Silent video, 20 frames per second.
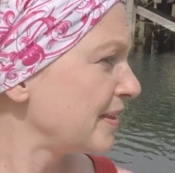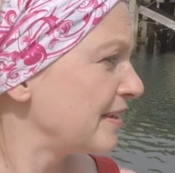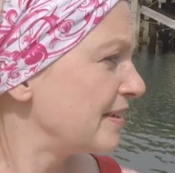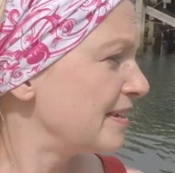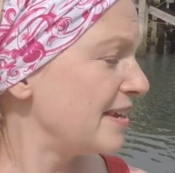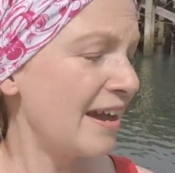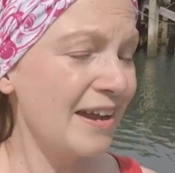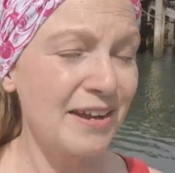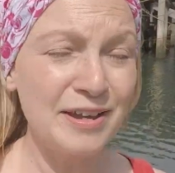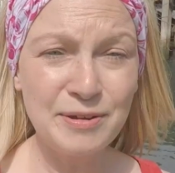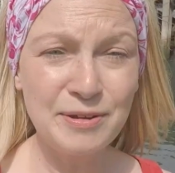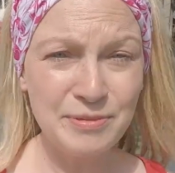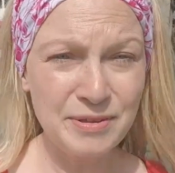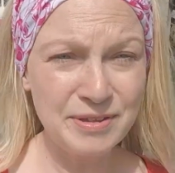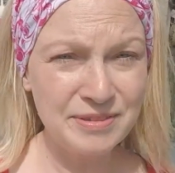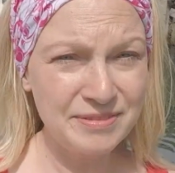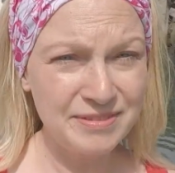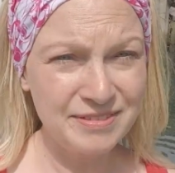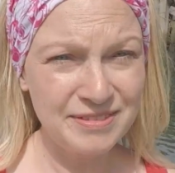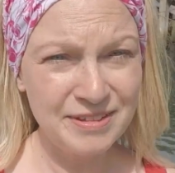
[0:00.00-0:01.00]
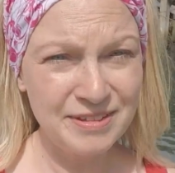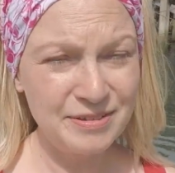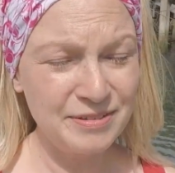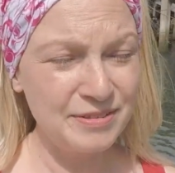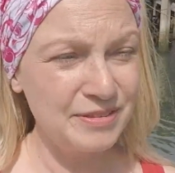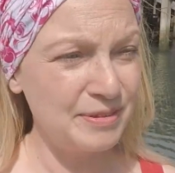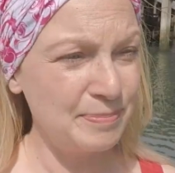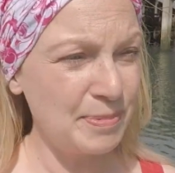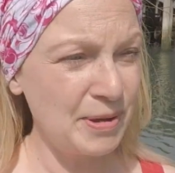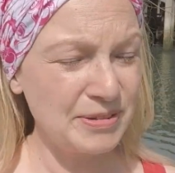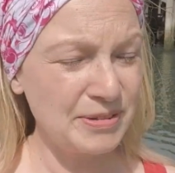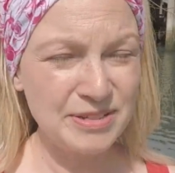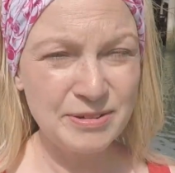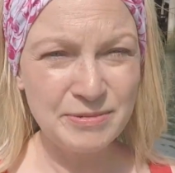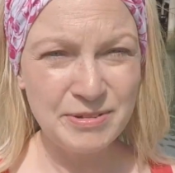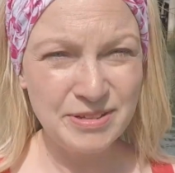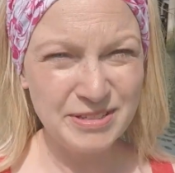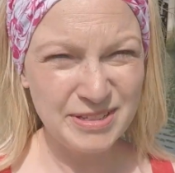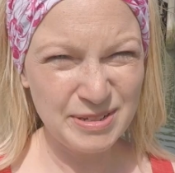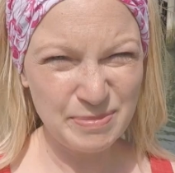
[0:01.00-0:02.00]
Yeah, the person who
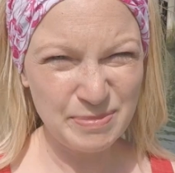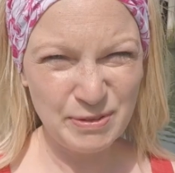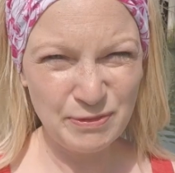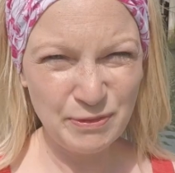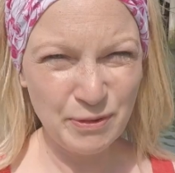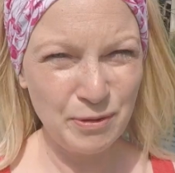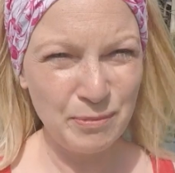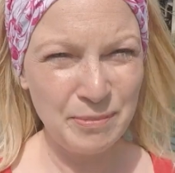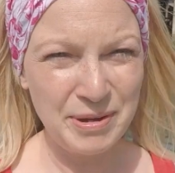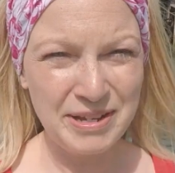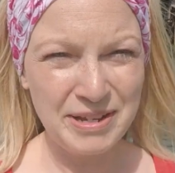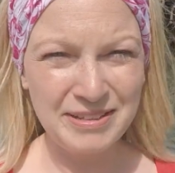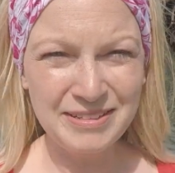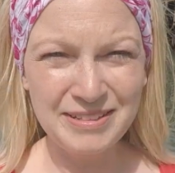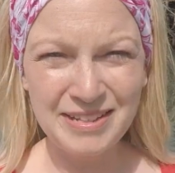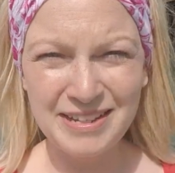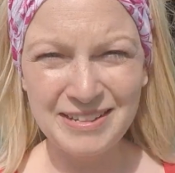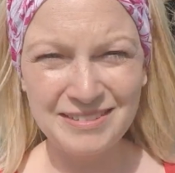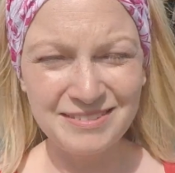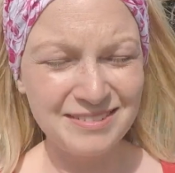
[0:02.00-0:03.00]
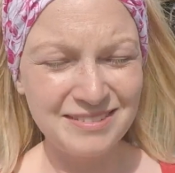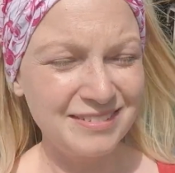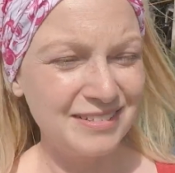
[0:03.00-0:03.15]
used it before me, they